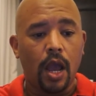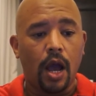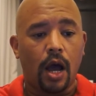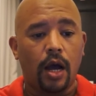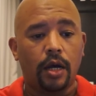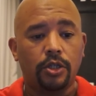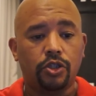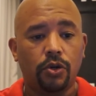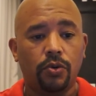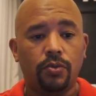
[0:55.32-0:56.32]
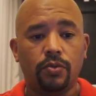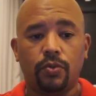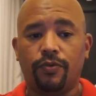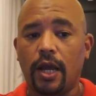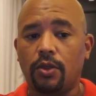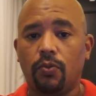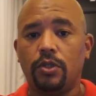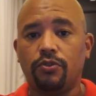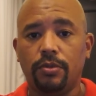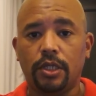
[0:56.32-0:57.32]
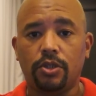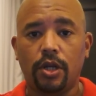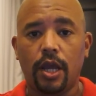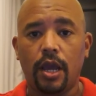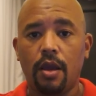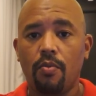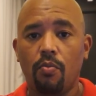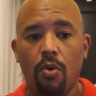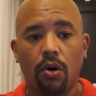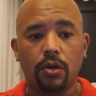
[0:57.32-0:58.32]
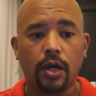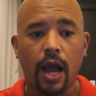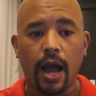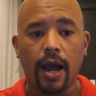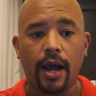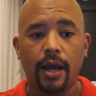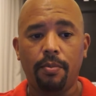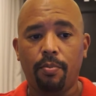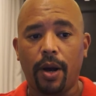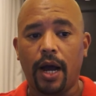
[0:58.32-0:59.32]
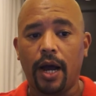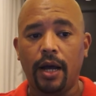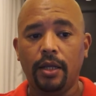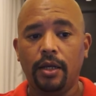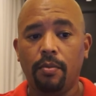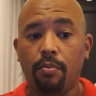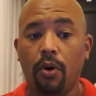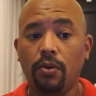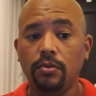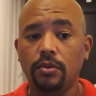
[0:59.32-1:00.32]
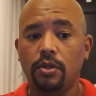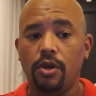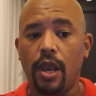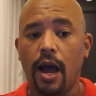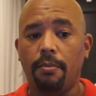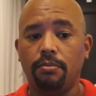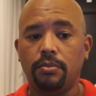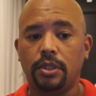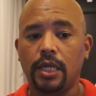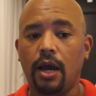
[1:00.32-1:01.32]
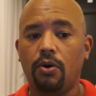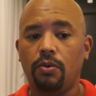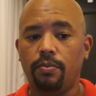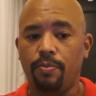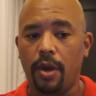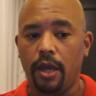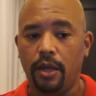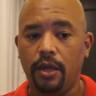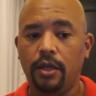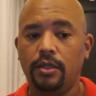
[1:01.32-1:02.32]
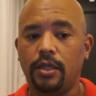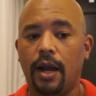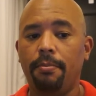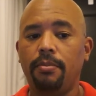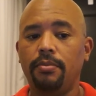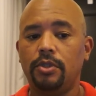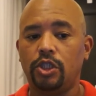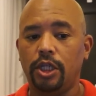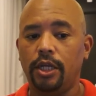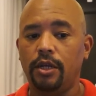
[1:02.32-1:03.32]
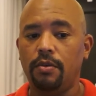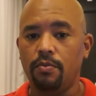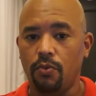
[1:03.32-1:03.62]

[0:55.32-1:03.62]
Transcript: Uh, so we've got the ones from yesterday. Mo hai ba bon nam sao bei tam chin